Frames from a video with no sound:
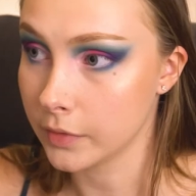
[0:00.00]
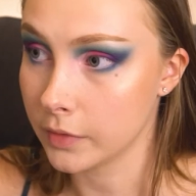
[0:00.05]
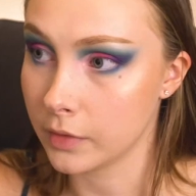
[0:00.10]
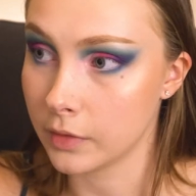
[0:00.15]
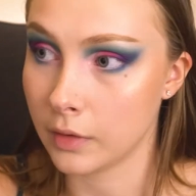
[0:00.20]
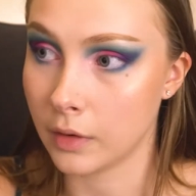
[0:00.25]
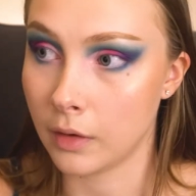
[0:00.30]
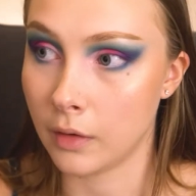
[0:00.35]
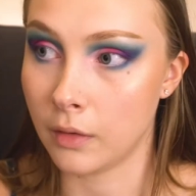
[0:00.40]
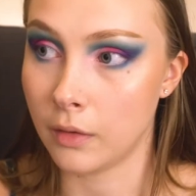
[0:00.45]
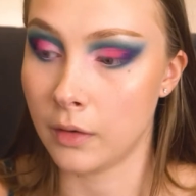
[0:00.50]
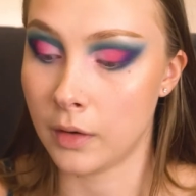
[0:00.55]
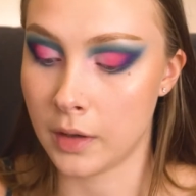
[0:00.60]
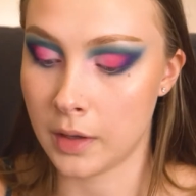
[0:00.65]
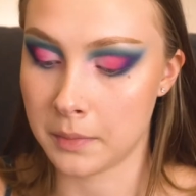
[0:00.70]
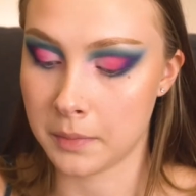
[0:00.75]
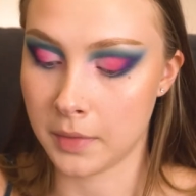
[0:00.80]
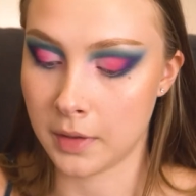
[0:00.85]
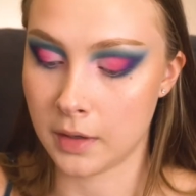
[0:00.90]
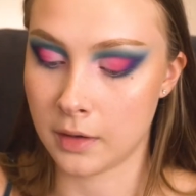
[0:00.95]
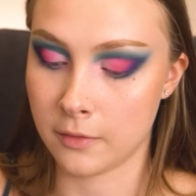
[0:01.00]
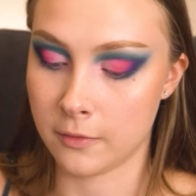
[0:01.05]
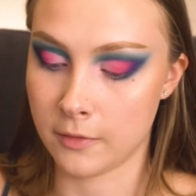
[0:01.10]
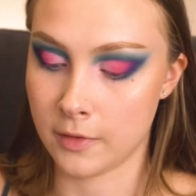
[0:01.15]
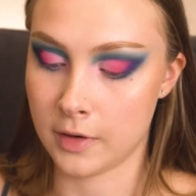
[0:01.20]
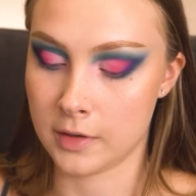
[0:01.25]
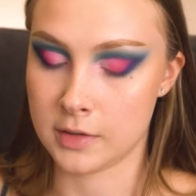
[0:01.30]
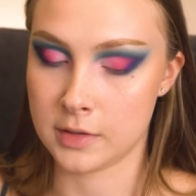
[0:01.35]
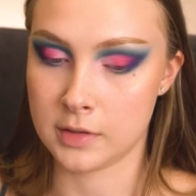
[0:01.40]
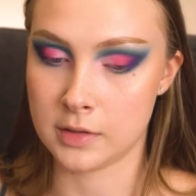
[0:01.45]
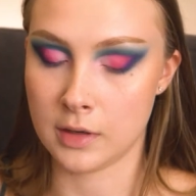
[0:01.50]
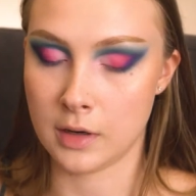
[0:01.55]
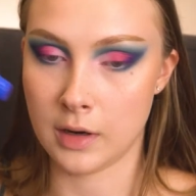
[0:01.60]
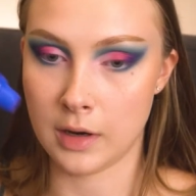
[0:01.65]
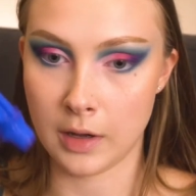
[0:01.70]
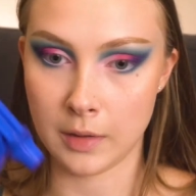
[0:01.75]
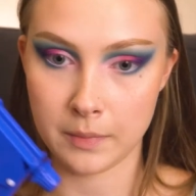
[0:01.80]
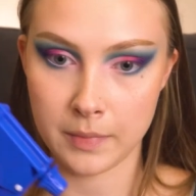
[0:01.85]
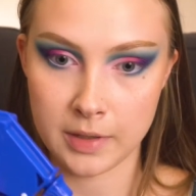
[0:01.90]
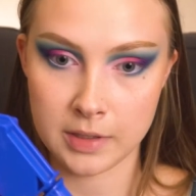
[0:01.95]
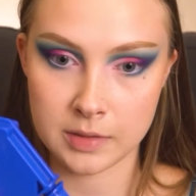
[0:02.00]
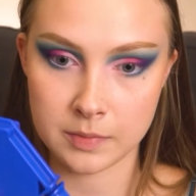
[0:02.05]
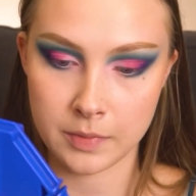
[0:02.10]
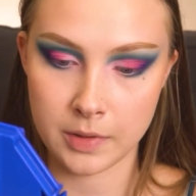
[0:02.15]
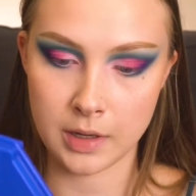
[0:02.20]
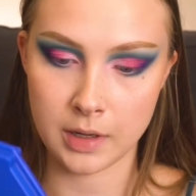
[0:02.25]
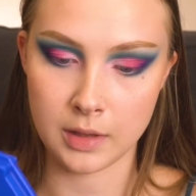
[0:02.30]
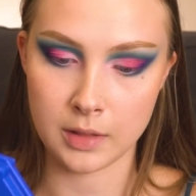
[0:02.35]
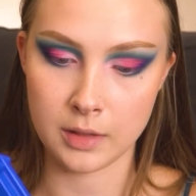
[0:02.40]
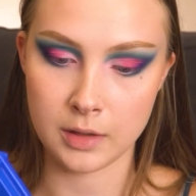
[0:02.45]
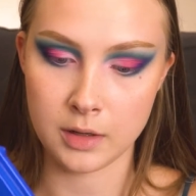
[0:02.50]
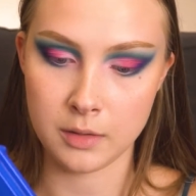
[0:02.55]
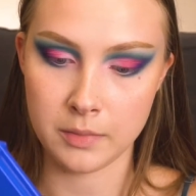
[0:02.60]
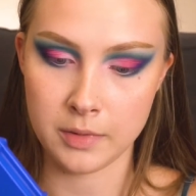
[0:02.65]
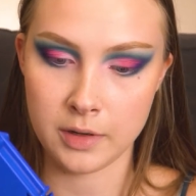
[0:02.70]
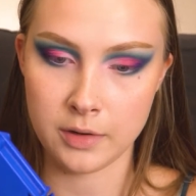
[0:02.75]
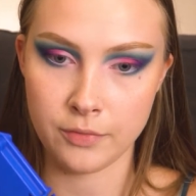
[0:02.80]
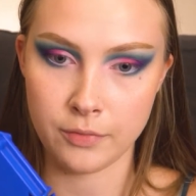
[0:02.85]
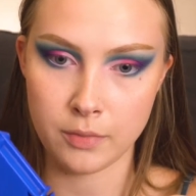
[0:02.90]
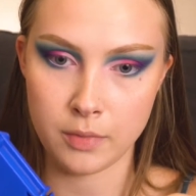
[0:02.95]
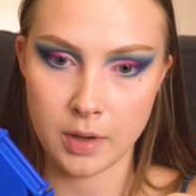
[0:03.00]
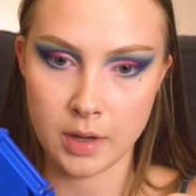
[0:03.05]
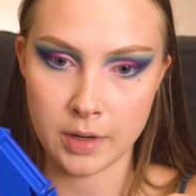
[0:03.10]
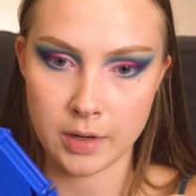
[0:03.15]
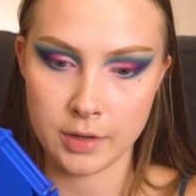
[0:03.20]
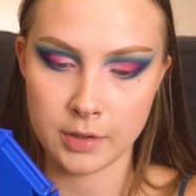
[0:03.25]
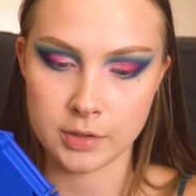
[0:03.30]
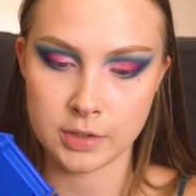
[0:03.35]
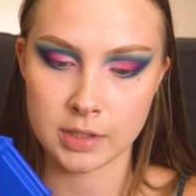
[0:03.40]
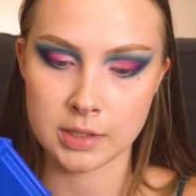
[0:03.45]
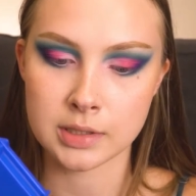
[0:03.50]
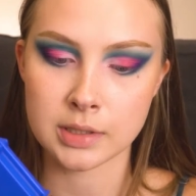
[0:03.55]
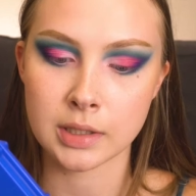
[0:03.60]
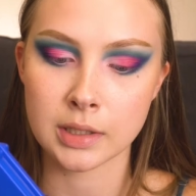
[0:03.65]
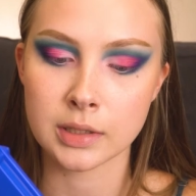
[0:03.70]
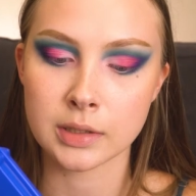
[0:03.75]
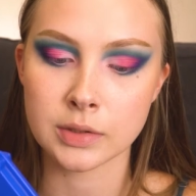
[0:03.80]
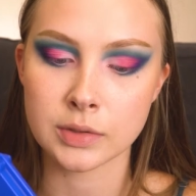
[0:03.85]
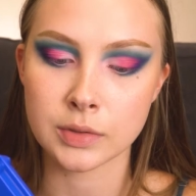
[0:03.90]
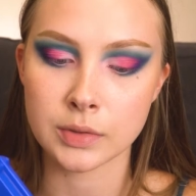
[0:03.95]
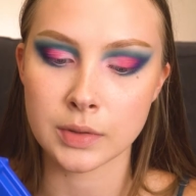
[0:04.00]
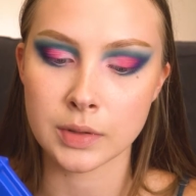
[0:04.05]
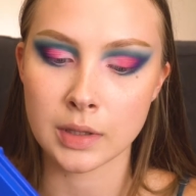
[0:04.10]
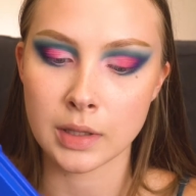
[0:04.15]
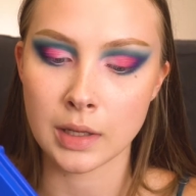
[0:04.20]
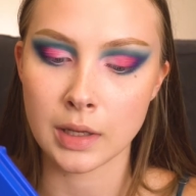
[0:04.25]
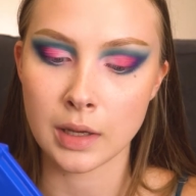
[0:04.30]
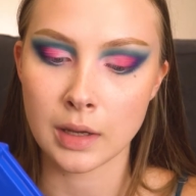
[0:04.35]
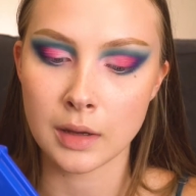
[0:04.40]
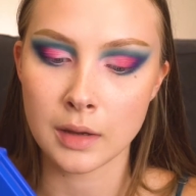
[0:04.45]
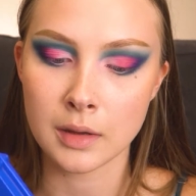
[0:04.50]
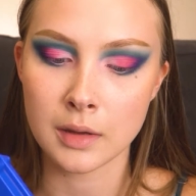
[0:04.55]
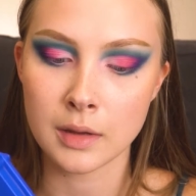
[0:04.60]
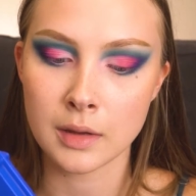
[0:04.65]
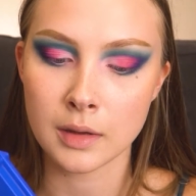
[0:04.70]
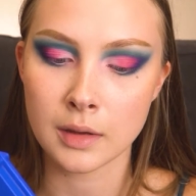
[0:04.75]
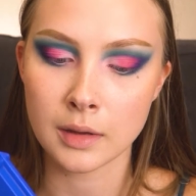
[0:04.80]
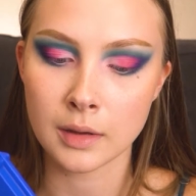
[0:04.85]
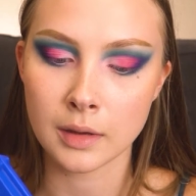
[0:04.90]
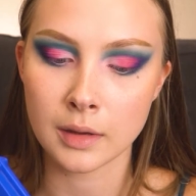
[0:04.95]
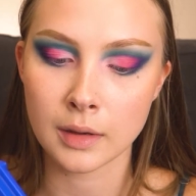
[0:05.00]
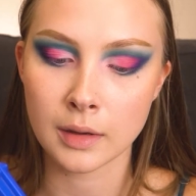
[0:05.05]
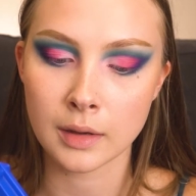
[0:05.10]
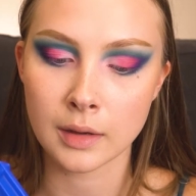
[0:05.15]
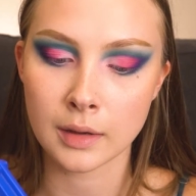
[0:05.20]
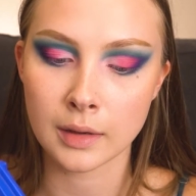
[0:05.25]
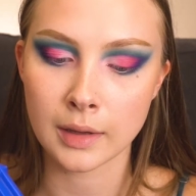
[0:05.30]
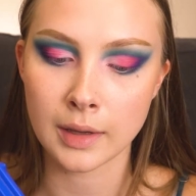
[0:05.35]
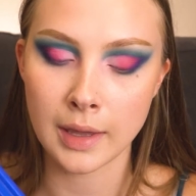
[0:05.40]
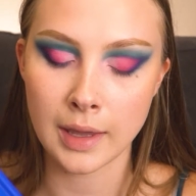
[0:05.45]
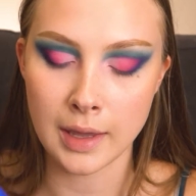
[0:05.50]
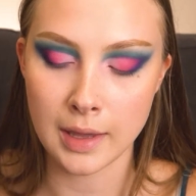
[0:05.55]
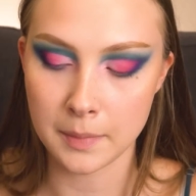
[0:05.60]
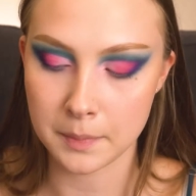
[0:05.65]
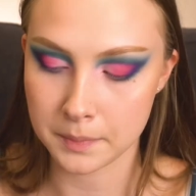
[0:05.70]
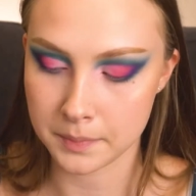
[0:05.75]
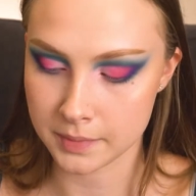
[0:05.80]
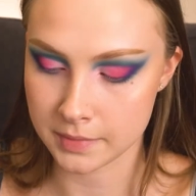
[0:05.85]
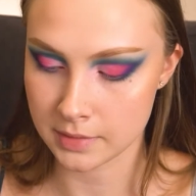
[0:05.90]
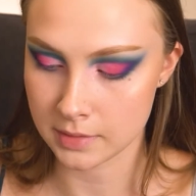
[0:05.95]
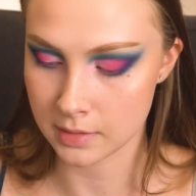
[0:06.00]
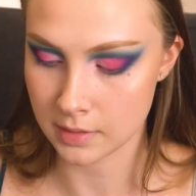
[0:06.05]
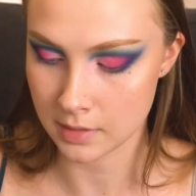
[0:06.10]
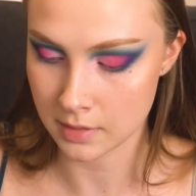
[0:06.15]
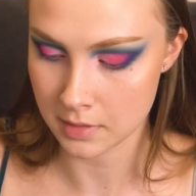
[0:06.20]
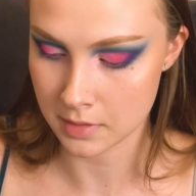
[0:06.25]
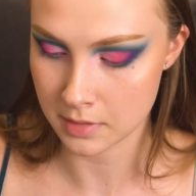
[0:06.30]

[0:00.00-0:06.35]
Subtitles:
So I'm gonna first start out by spraying a little bit of water just into the caps.